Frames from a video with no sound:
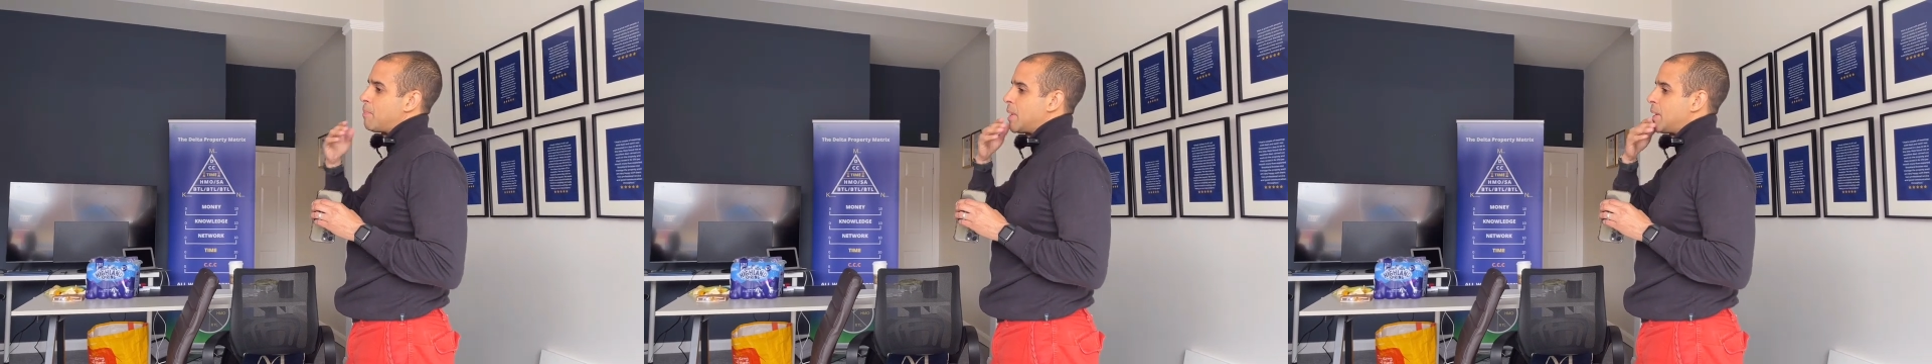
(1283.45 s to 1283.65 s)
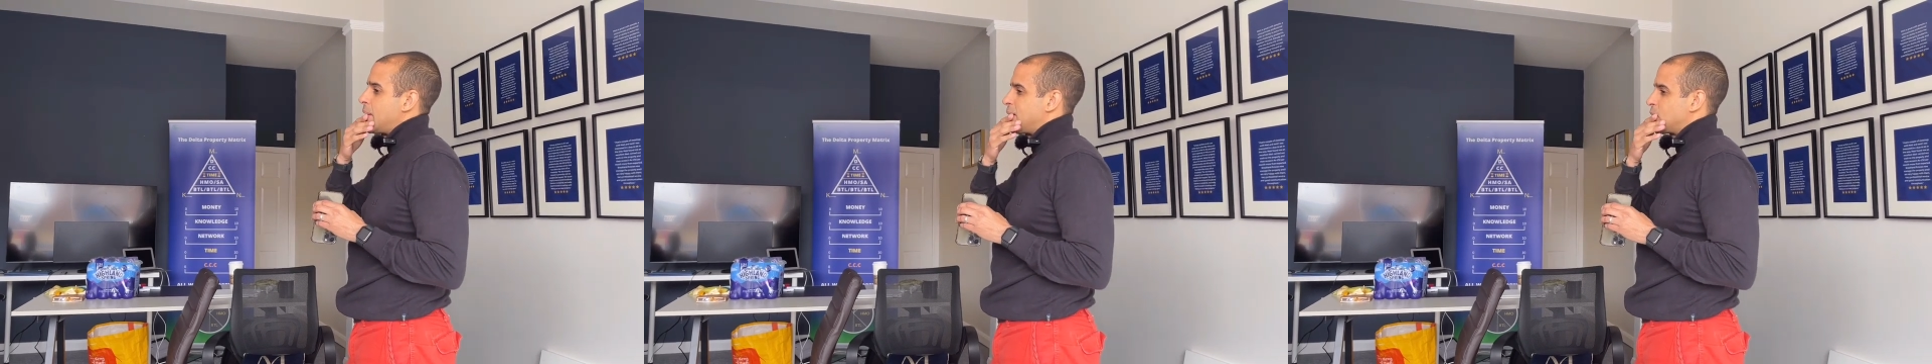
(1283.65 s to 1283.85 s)

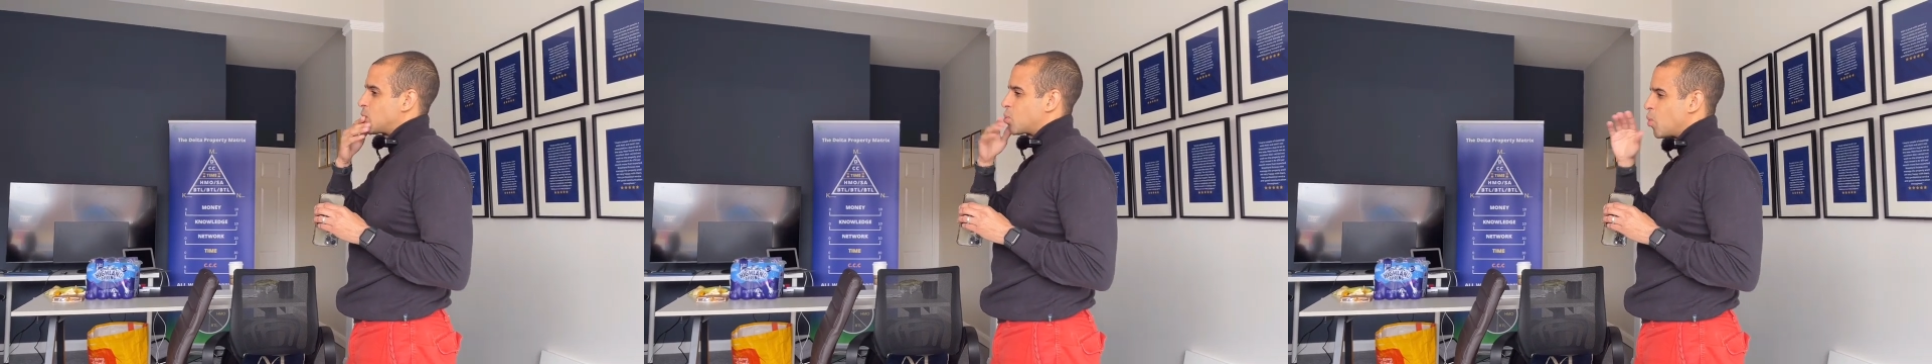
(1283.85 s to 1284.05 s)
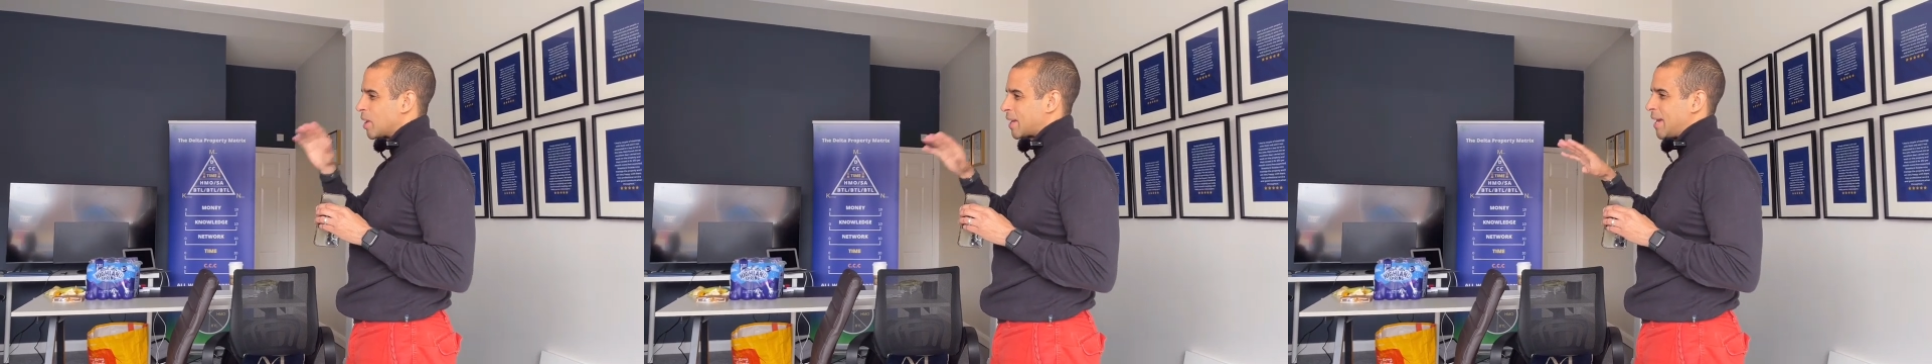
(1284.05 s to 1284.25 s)
but they
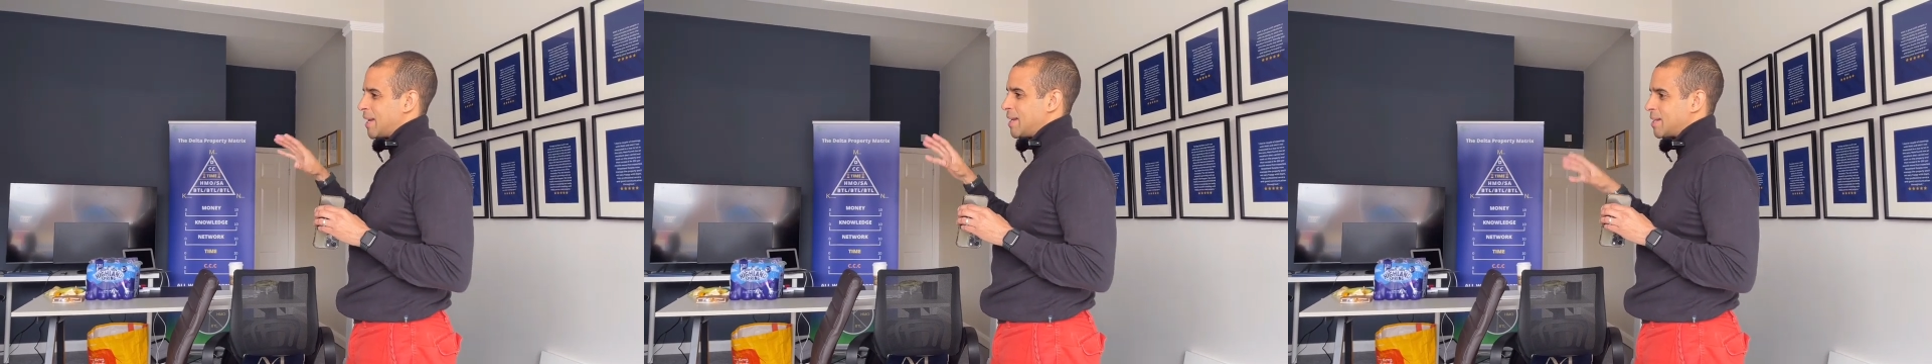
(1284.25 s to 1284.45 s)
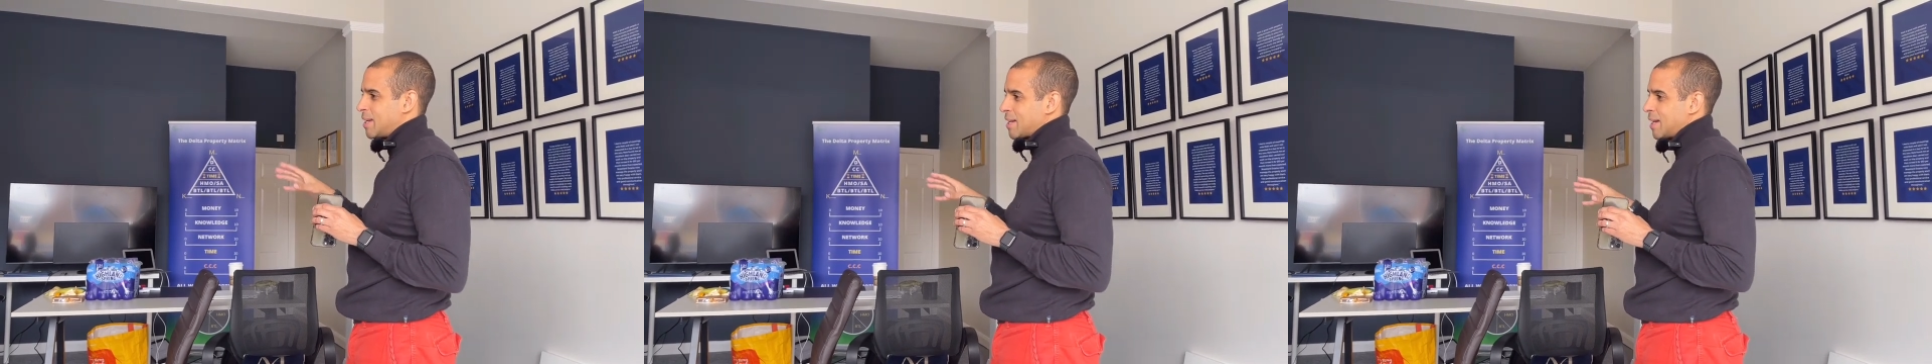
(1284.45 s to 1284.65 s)
just want to get
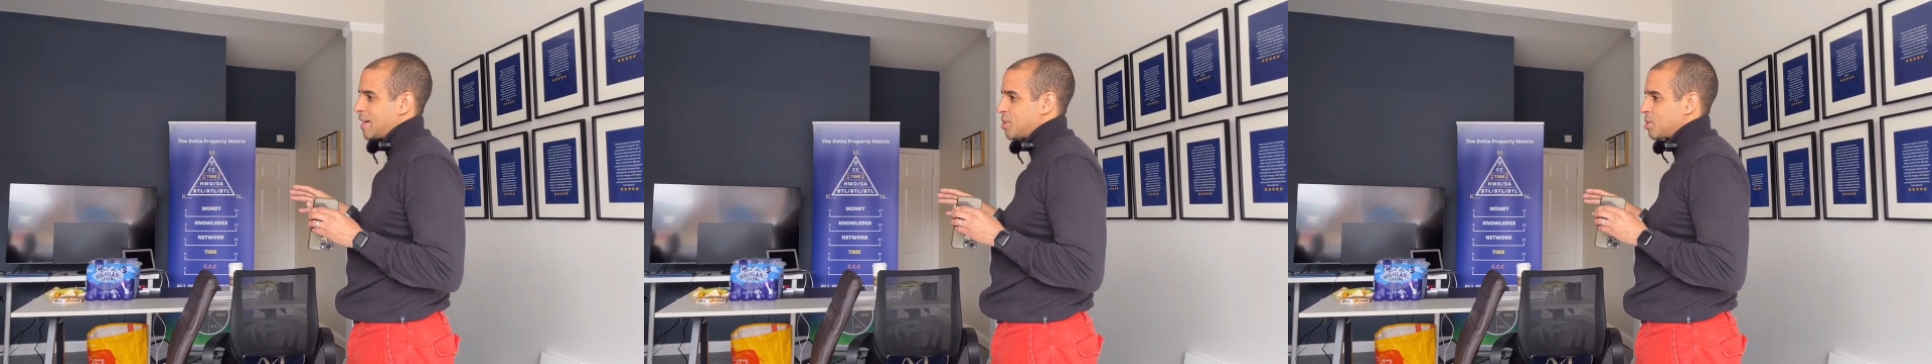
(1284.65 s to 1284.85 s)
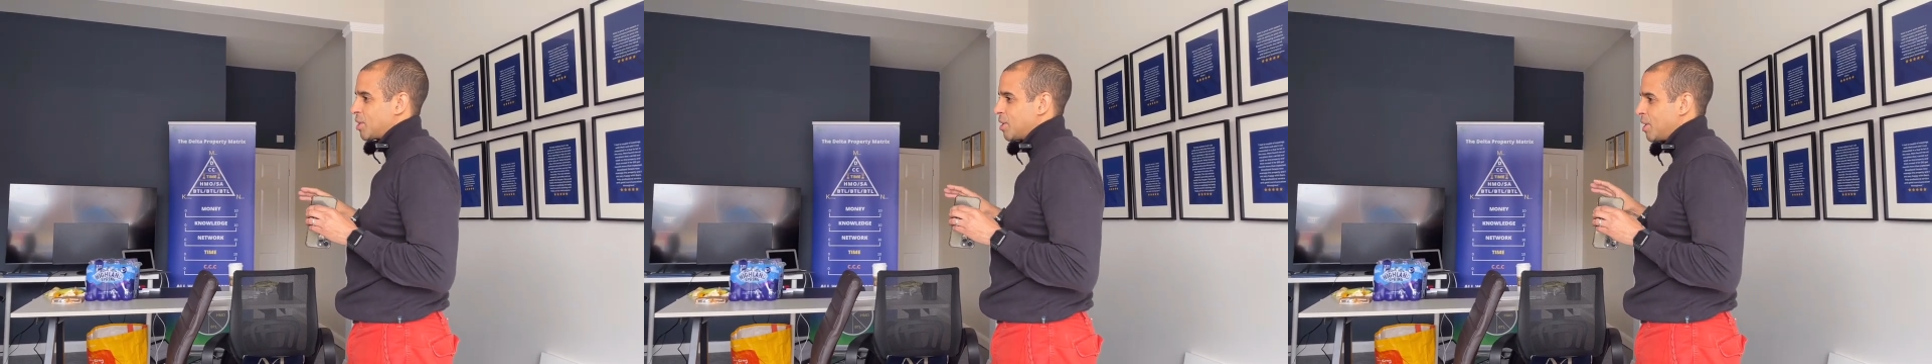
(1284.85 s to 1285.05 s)
an
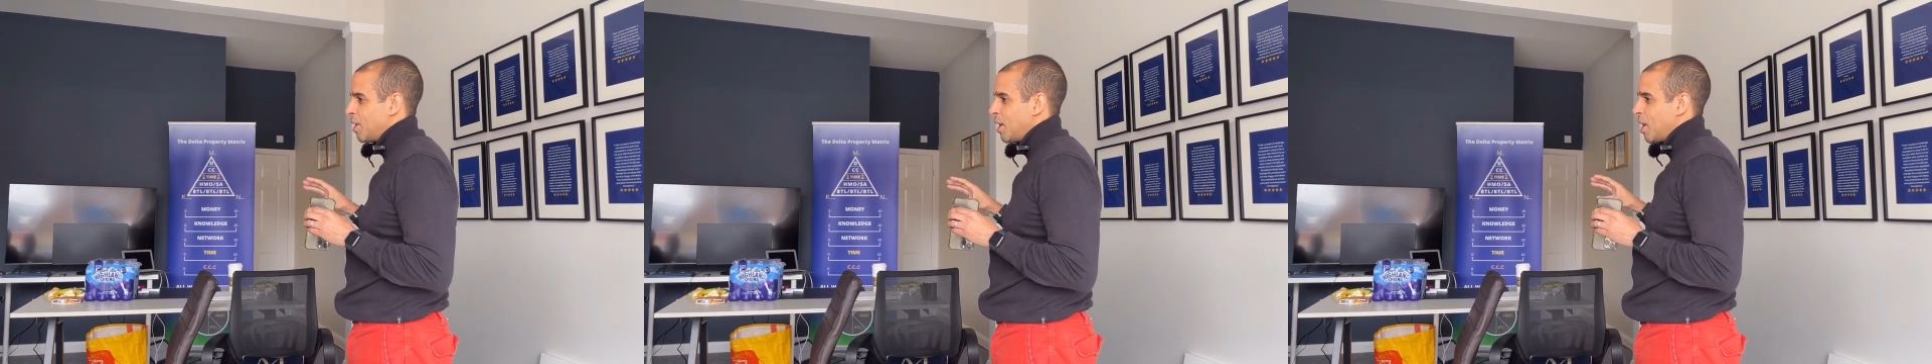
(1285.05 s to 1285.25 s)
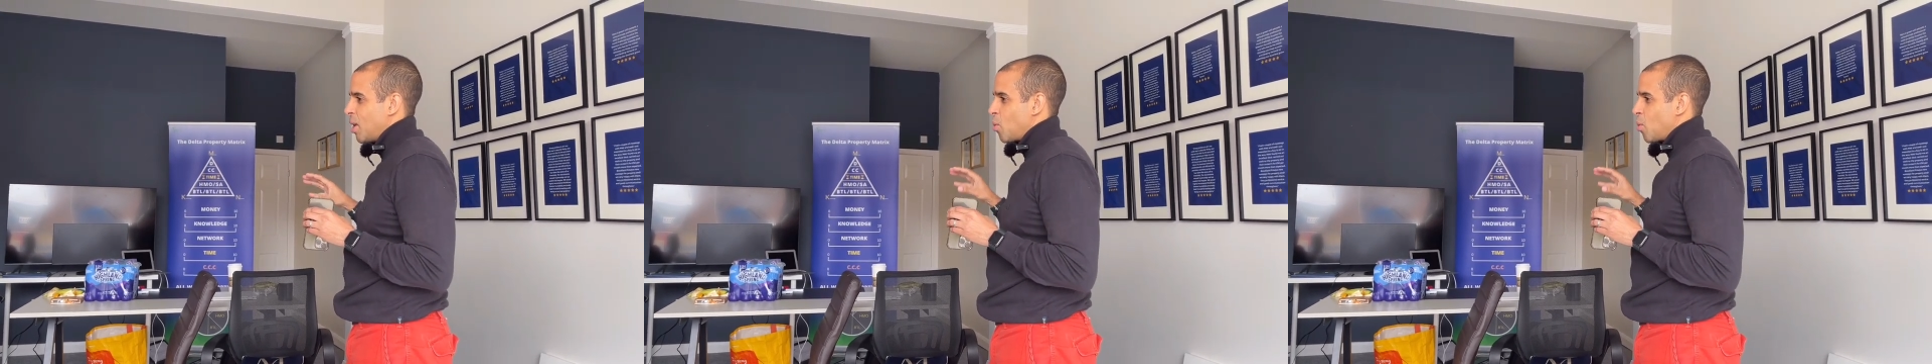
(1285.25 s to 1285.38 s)
indication: